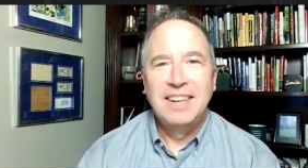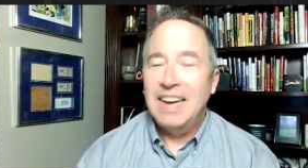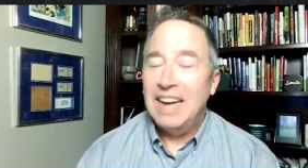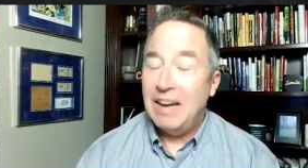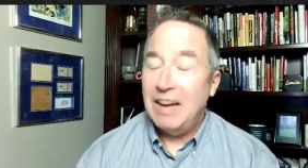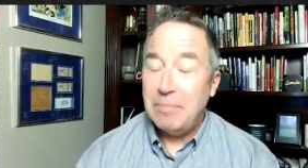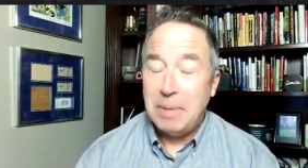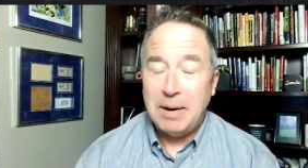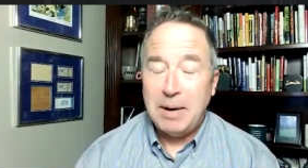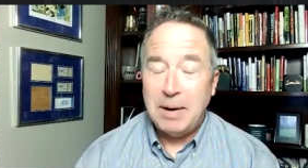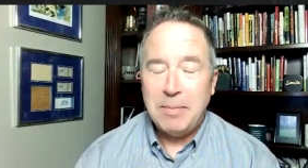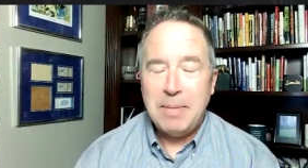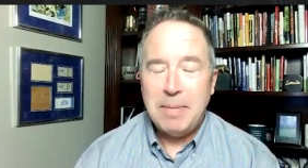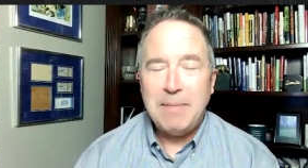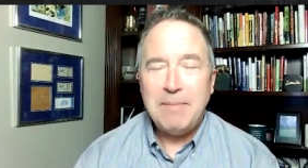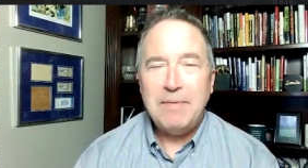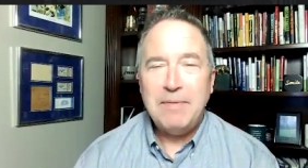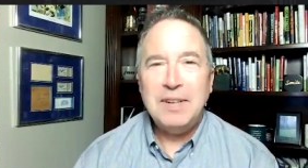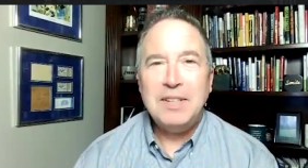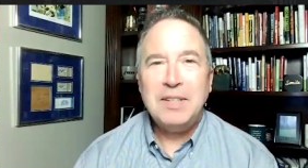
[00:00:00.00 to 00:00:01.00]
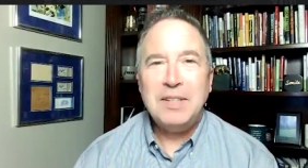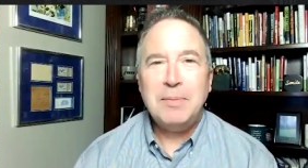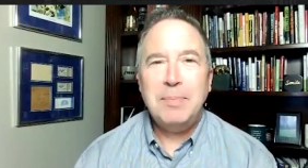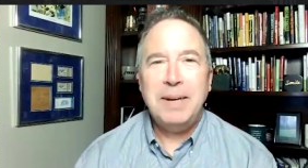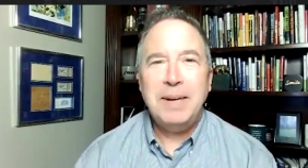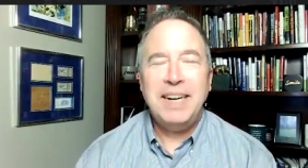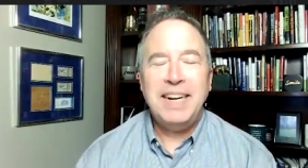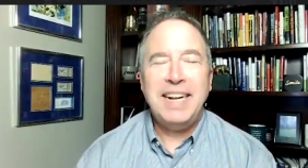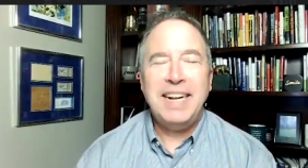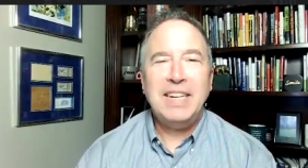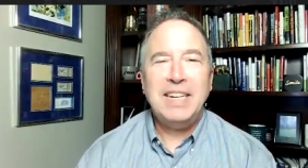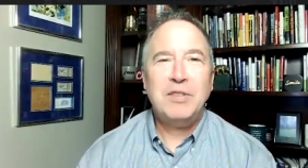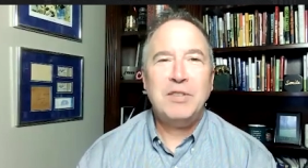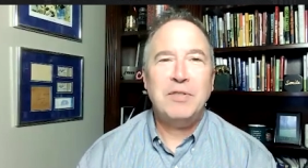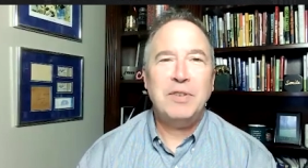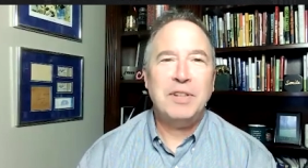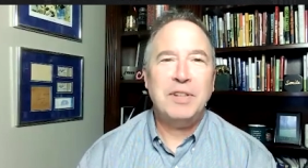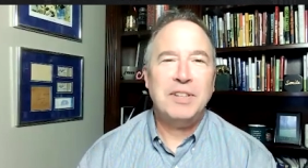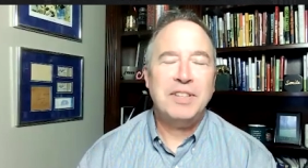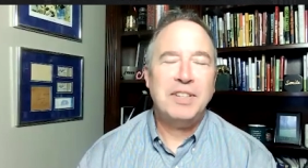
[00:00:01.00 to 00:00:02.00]
I've been to Memphis, been to
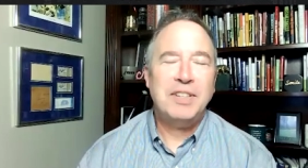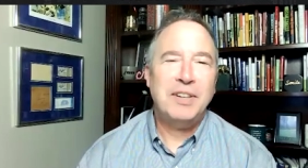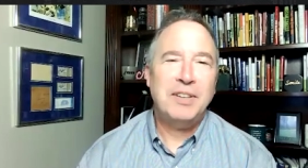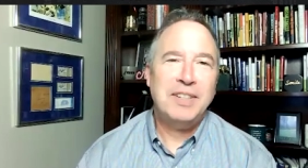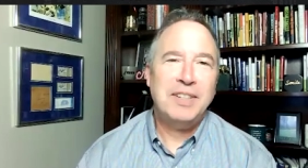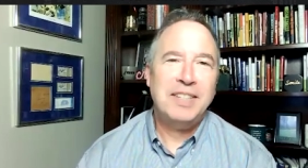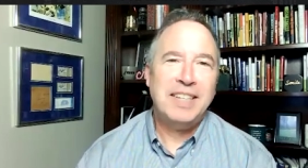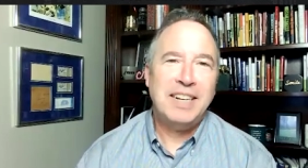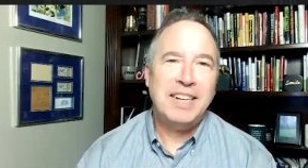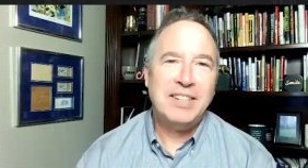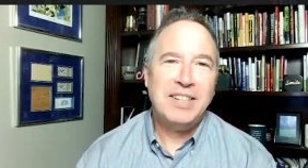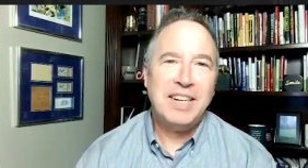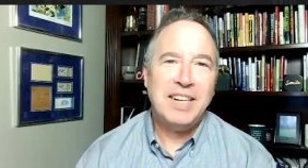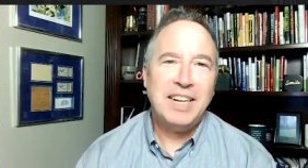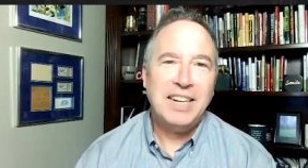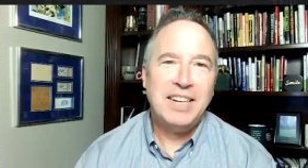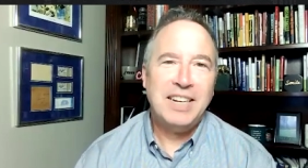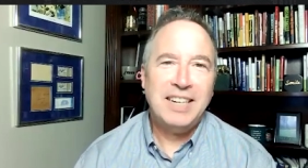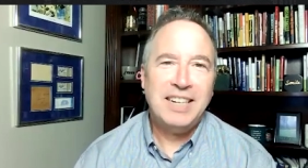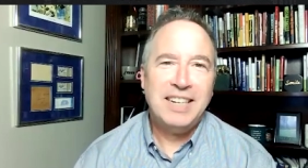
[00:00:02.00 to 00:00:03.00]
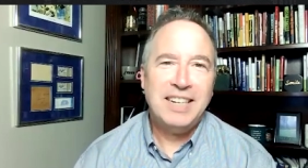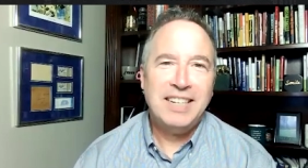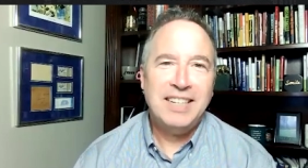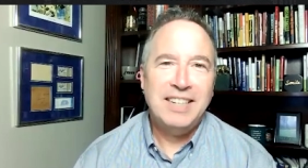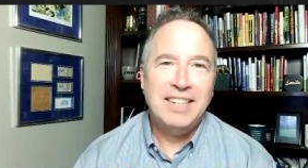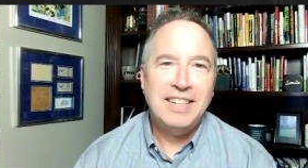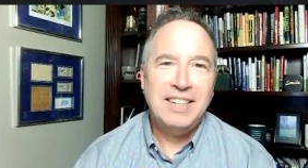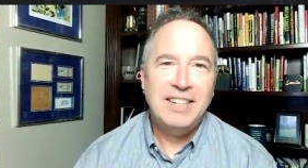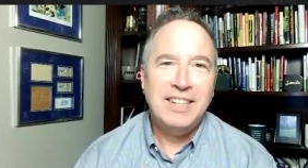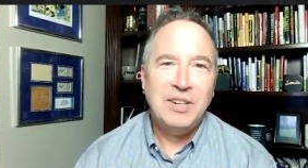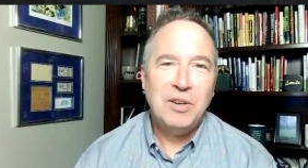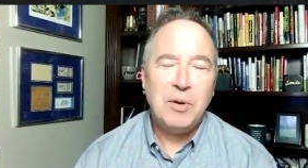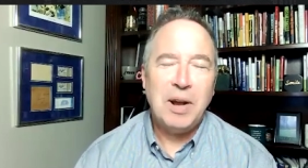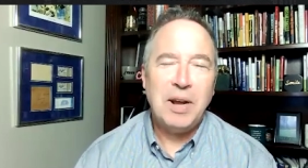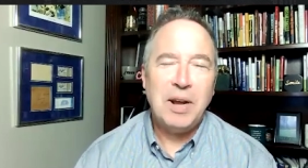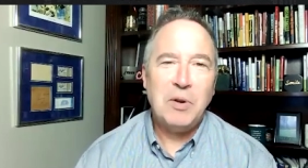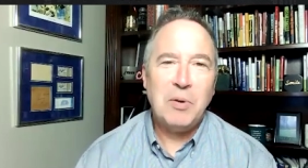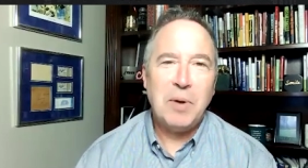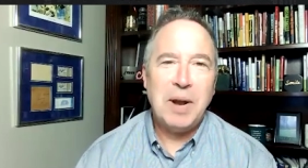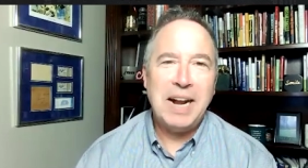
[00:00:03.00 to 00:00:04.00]
Nashville. So it sounds like uh, yeah.
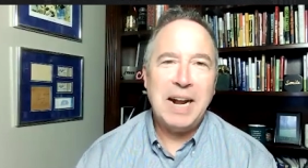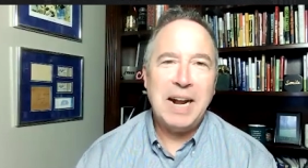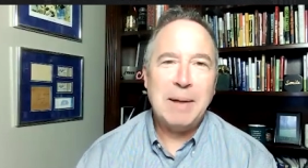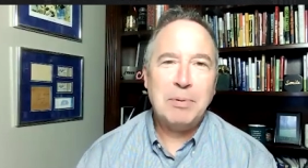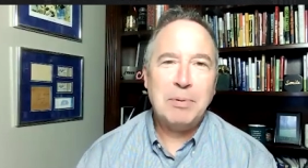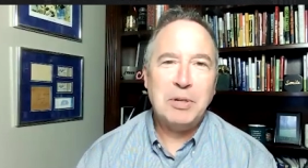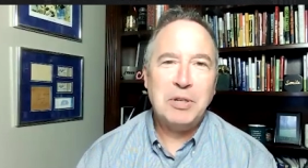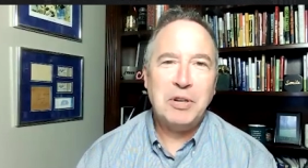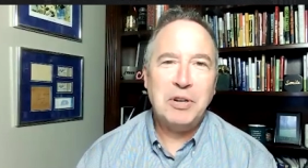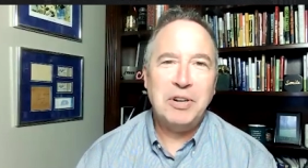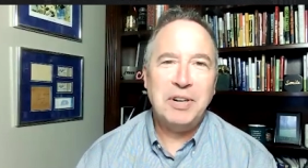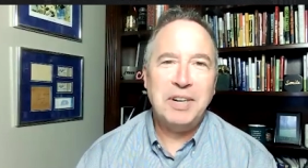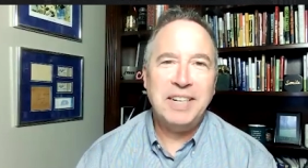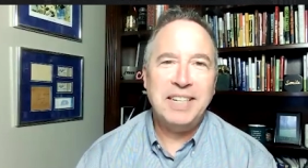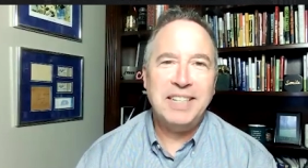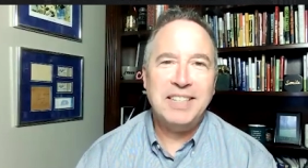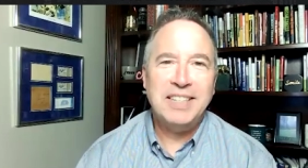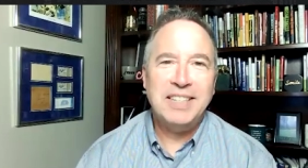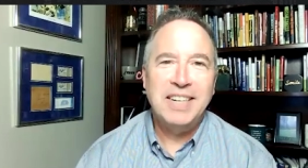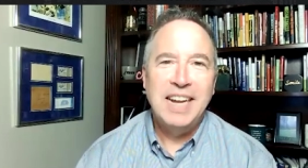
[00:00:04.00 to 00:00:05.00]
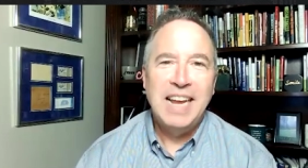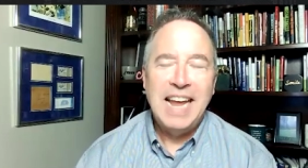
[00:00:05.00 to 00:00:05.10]
great, great opportunities.